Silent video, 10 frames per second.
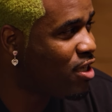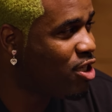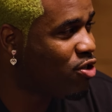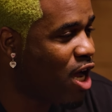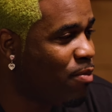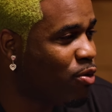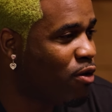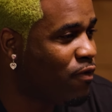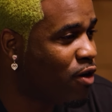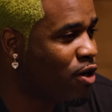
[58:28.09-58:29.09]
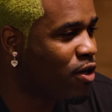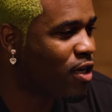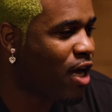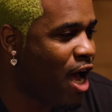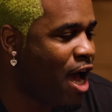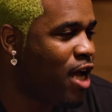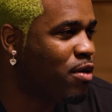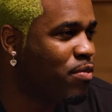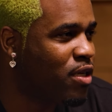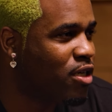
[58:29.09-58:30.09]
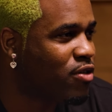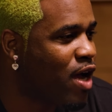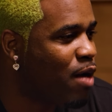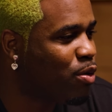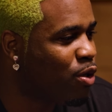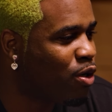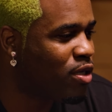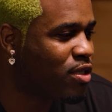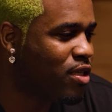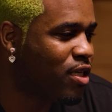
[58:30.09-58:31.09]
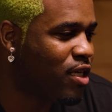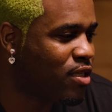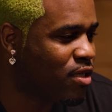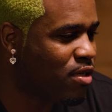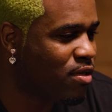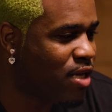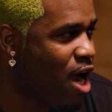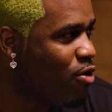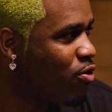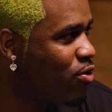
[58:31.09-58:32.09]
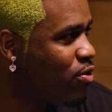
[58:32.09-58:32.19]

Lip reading: Trap Lord Ferg, I had to be the Trap Lord to get to Daryl. You know